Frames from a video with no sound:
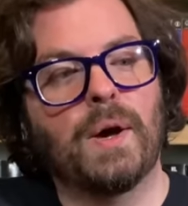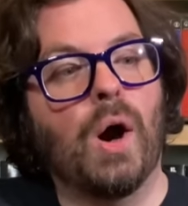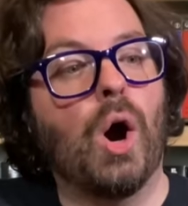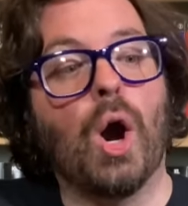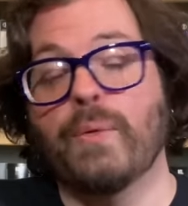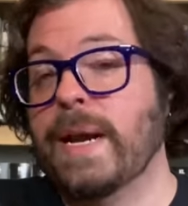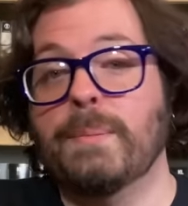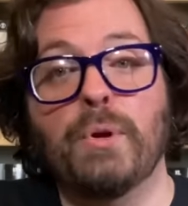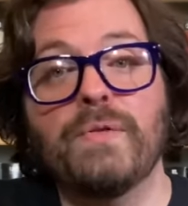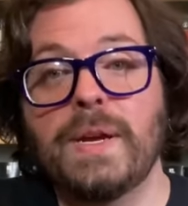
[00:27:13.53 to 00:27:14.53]

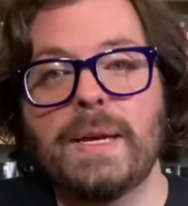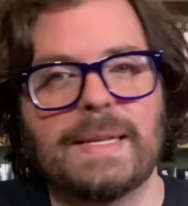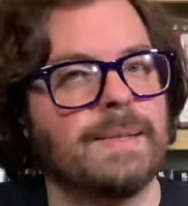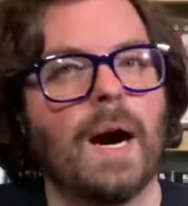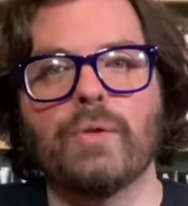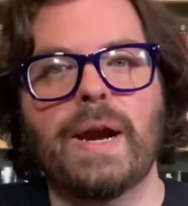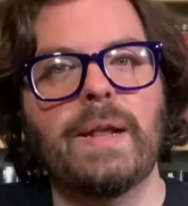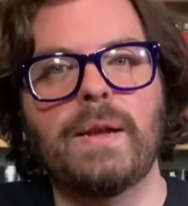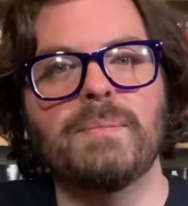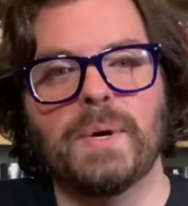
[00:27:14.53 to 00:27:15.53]
R-rated movie. It's not rated,